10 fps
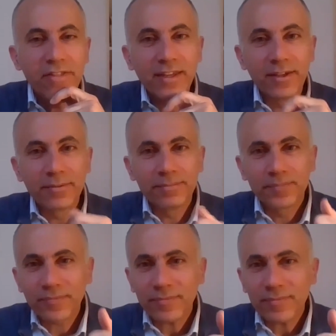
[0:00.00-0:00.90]
I think
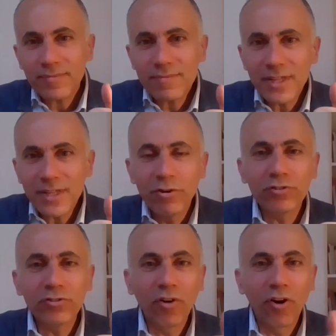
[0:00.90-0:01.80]

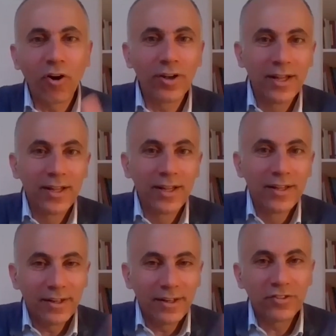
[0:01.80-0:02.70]
first of all,
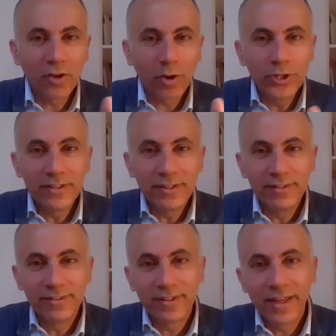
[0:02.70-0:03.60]
religious
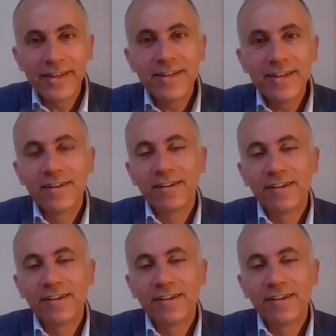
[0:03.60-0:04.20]
communities in